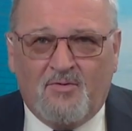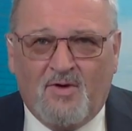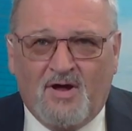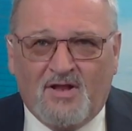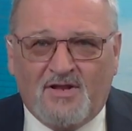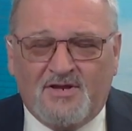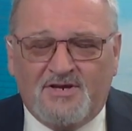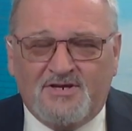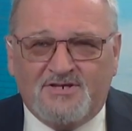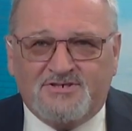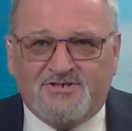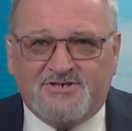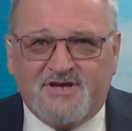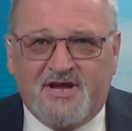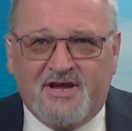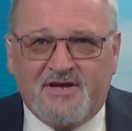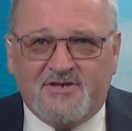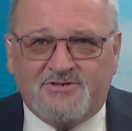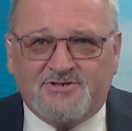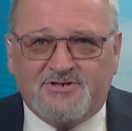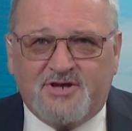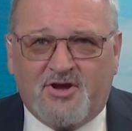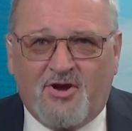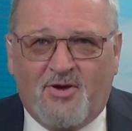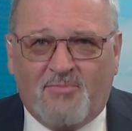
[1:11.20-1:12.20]
Well, it is,
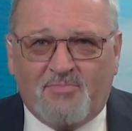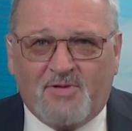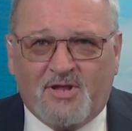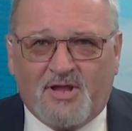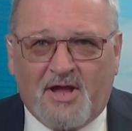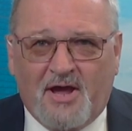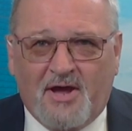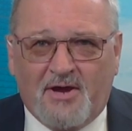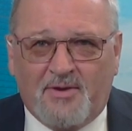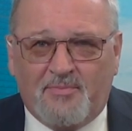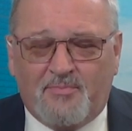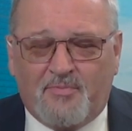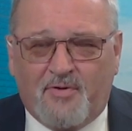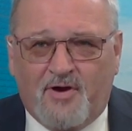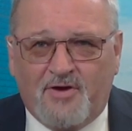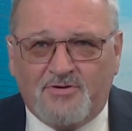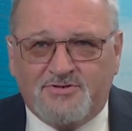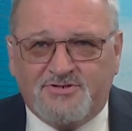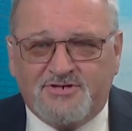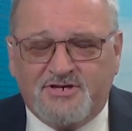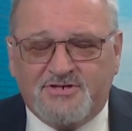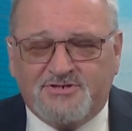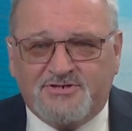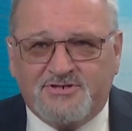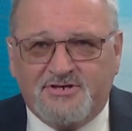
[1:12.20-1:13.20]
yeah. It's a complicated
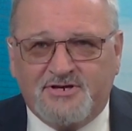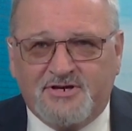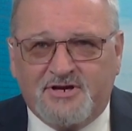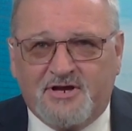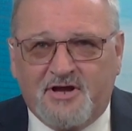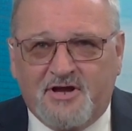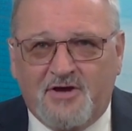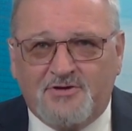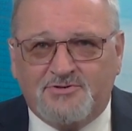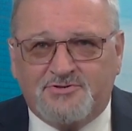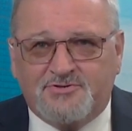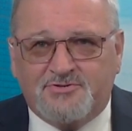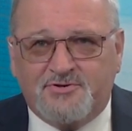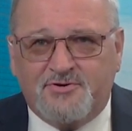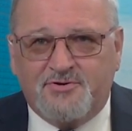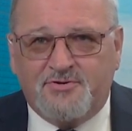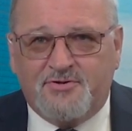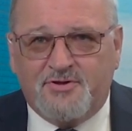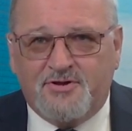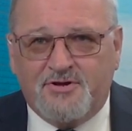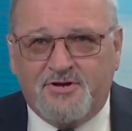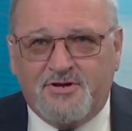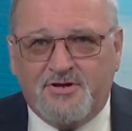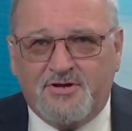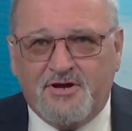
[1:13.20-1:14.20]
process and it goes
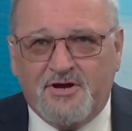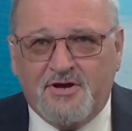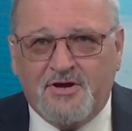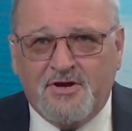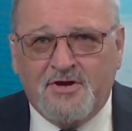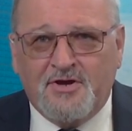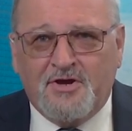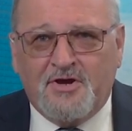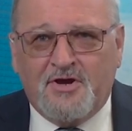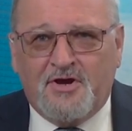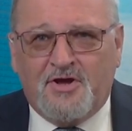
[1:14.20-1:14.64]
through the, uh,